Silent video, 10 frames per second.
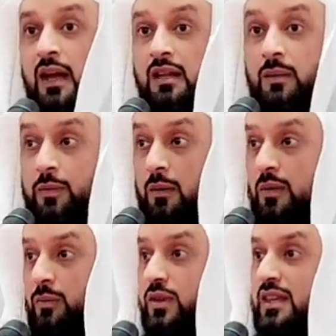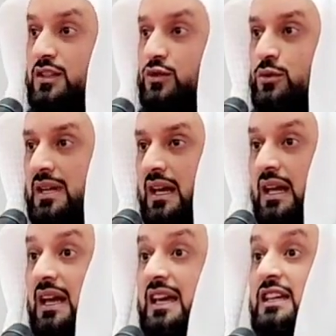The problem with us
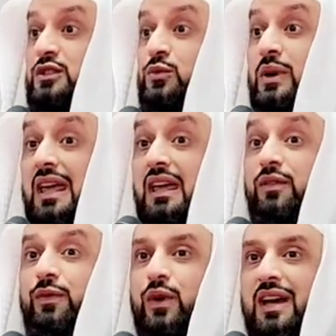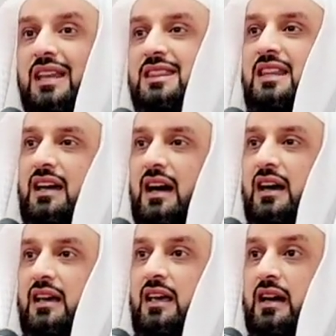today is we forget the
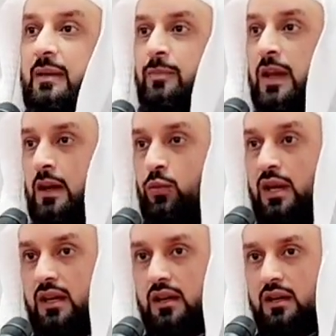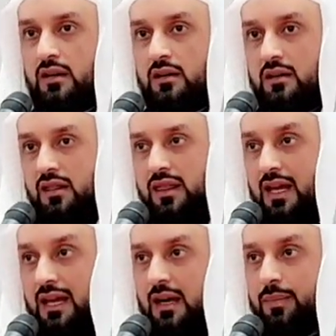akhirah. We
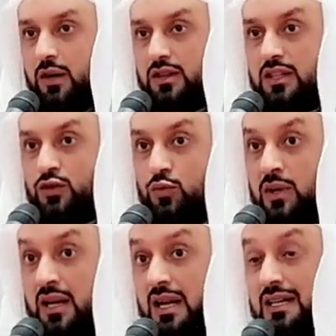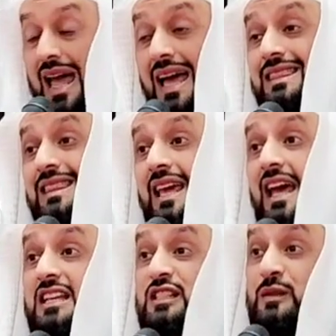think about this world at the
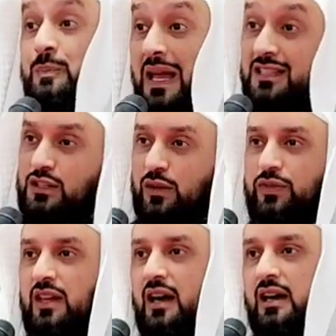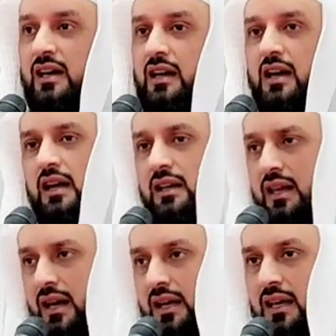expense of the akhirah. The
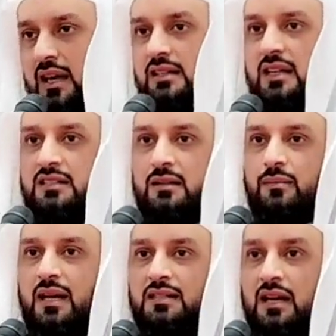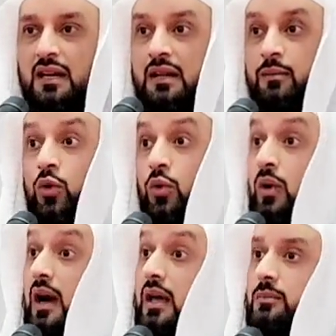akhirah doesn't matter anymore.
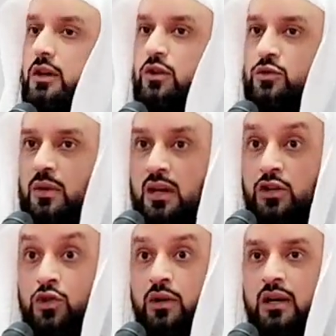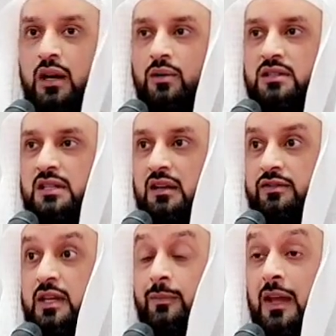Why? Because we're enjoying
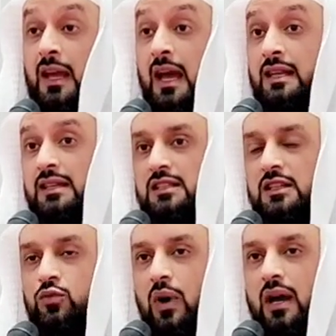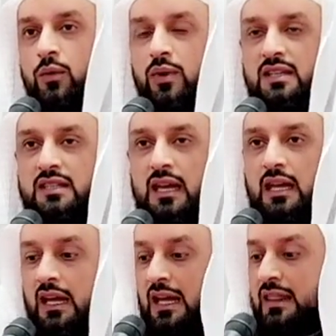ourselves. And this is why we
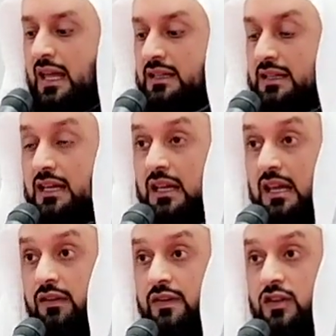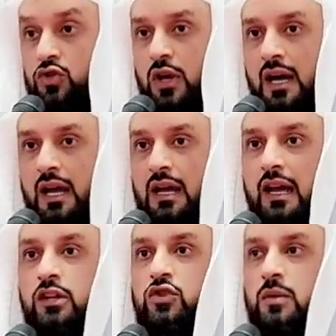say that even trial
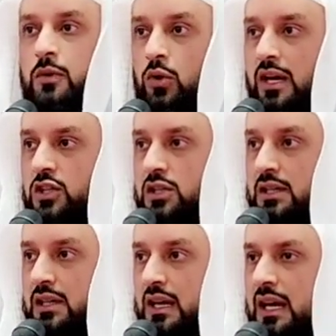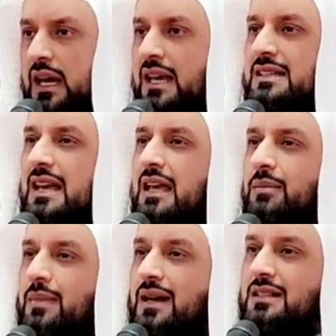and tribulation is a
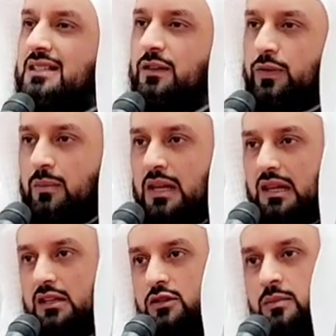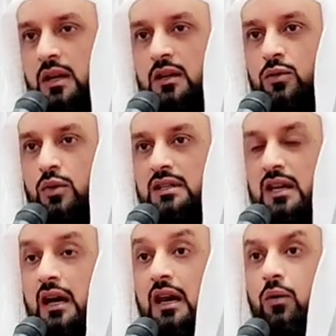mercy from Allah subhanahu wa
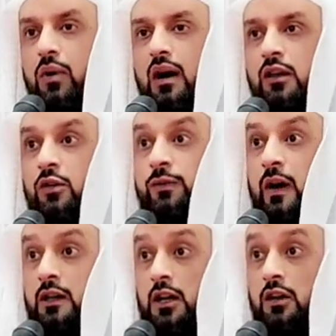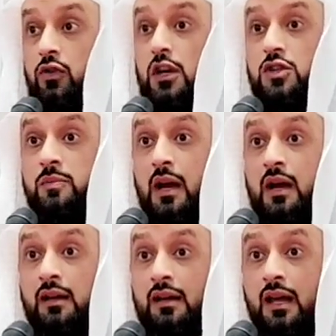ta'ala. Why? You find a rich
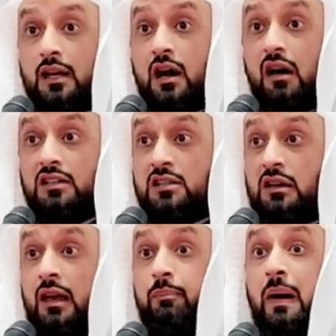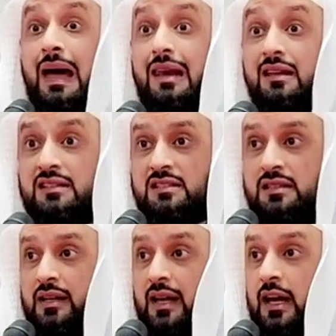man in a castle, a
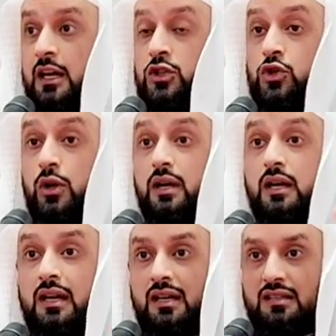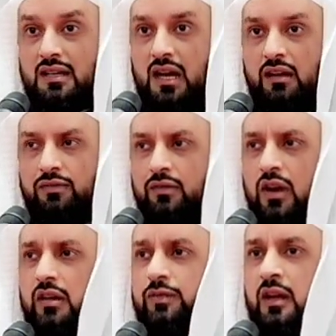palace, enjoying his life,
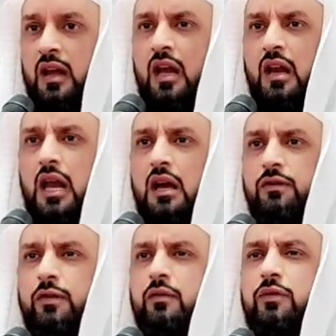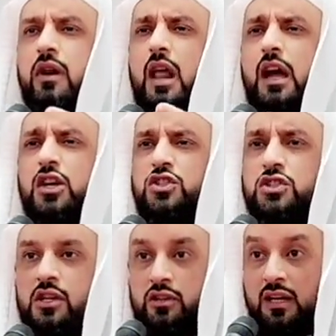living a life of
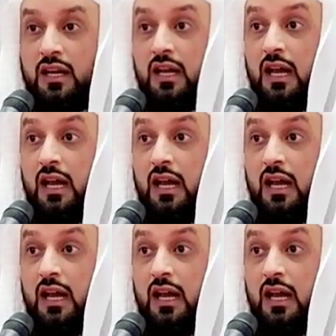luxury.